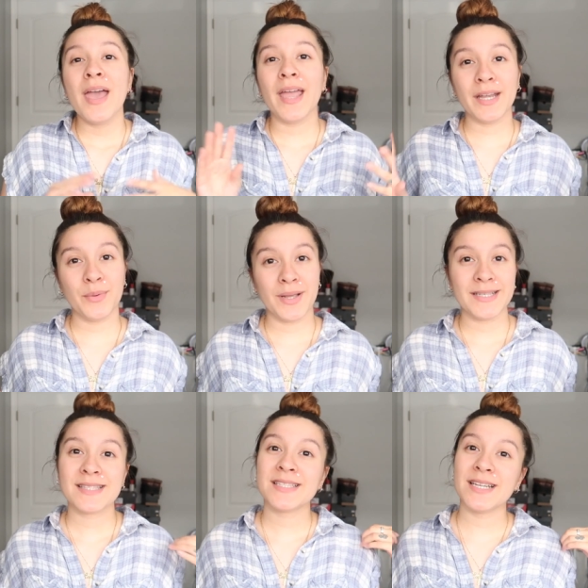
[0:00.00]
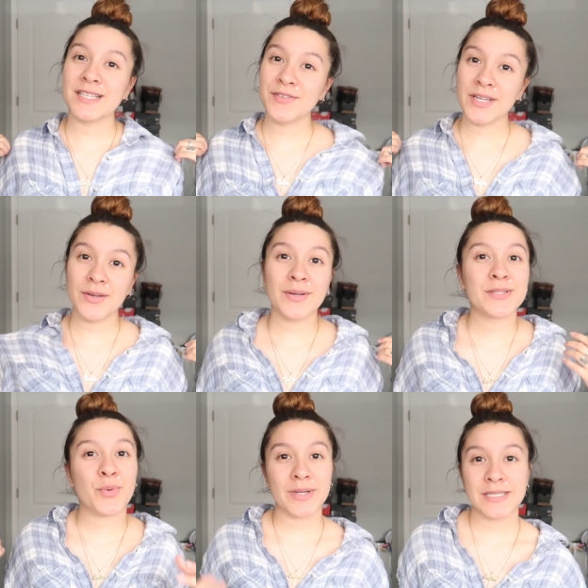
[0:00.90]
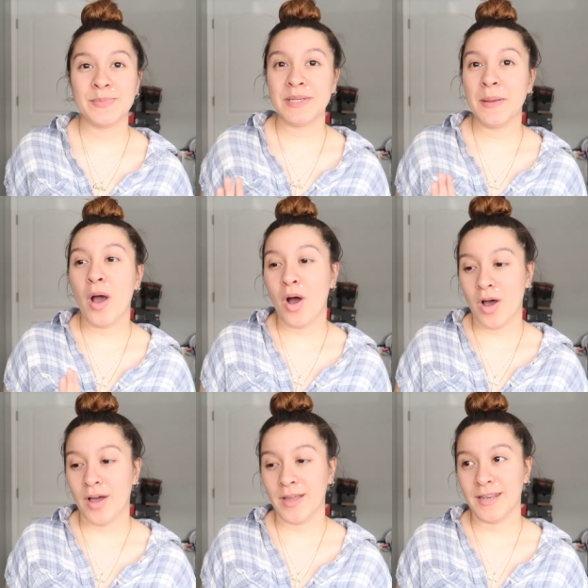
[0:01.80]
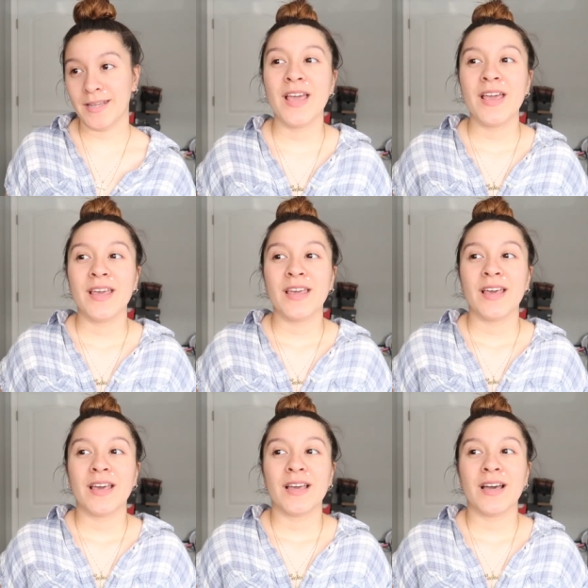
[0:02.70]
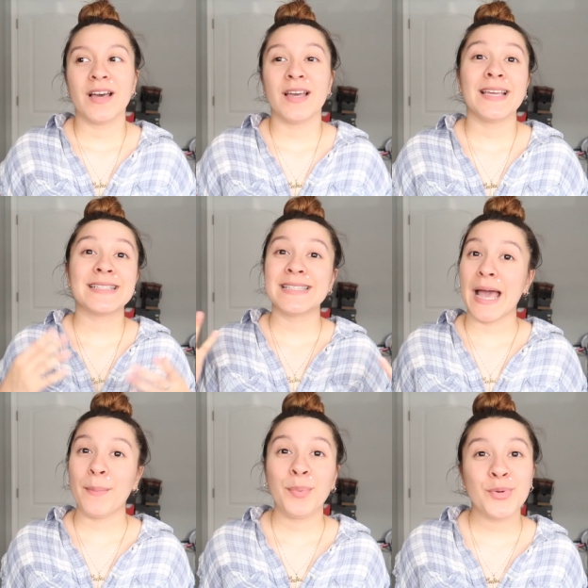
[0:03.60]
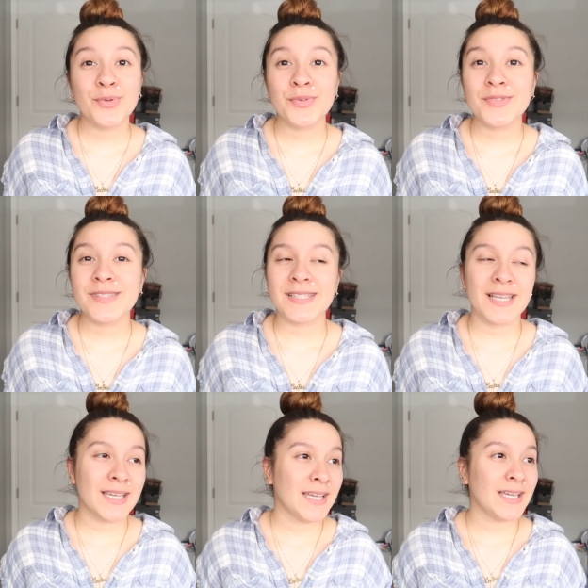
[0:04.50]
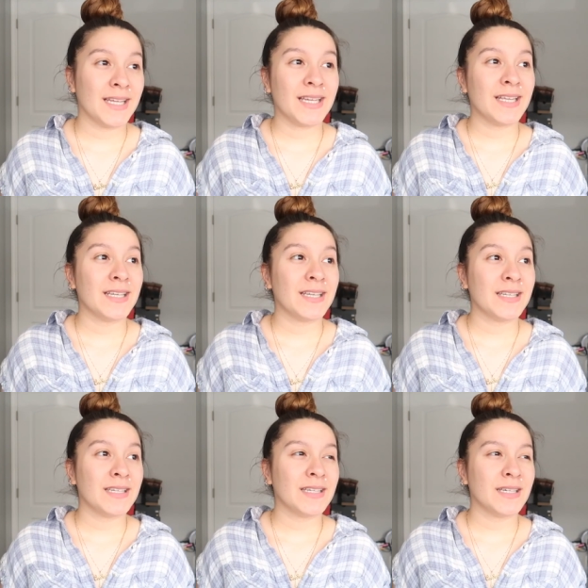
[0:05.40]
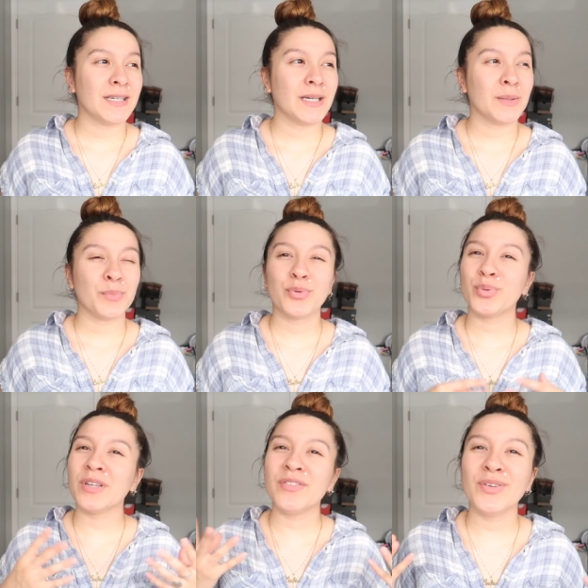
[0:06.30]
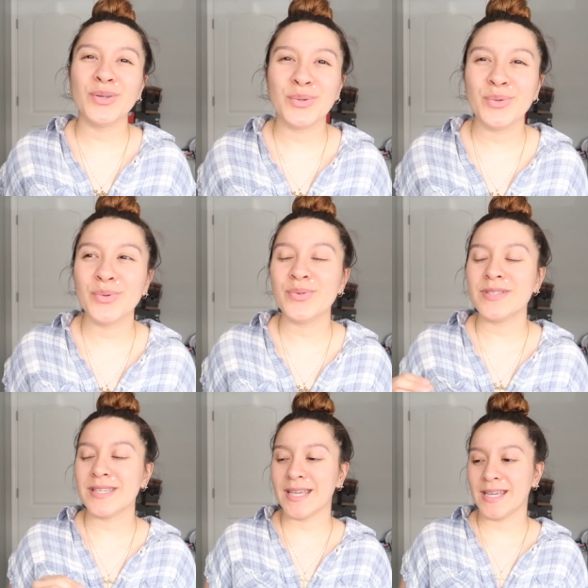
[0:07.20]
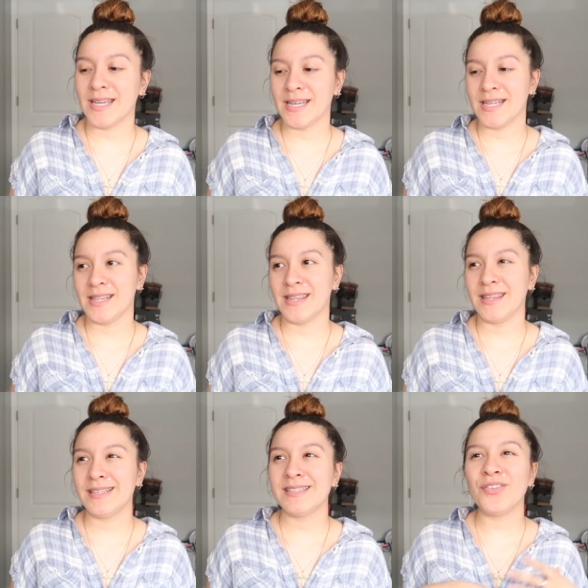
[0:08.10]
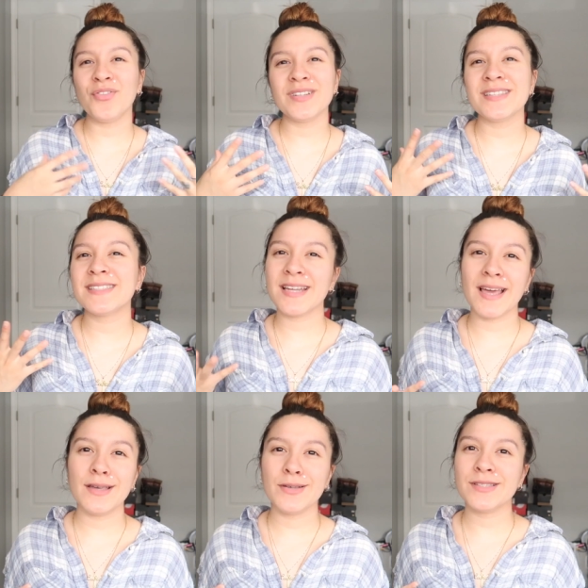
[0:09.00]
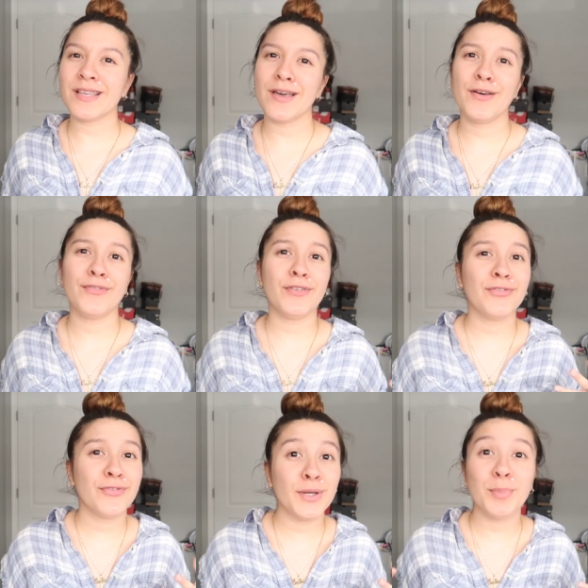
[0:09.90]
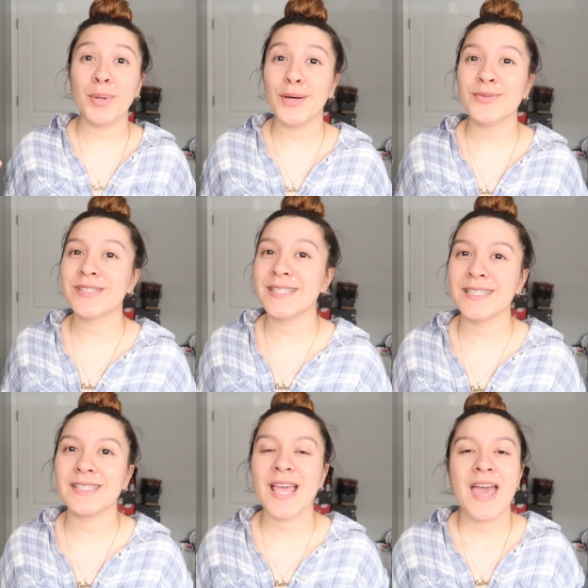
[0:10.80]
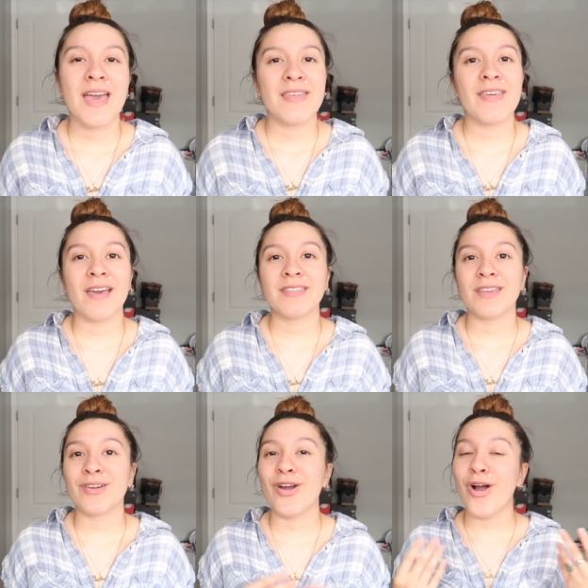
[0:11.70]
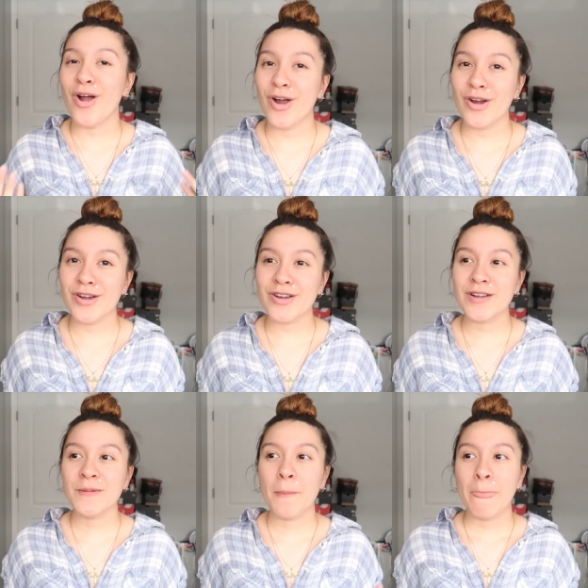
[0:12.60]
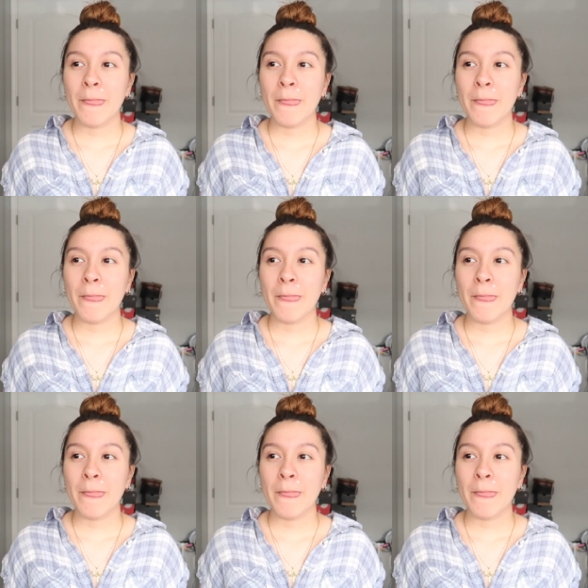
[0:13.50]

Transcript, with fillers: Anyways, today's video is going to be on uh, examples and um, previews and the different styles of foot poses that there are.